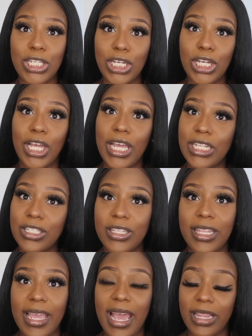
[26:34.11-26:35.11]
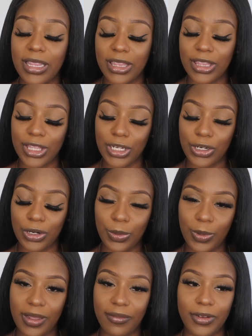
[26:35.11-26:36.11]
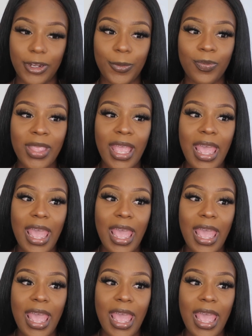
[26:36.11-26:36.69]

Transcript: to enter the catheter or whatever.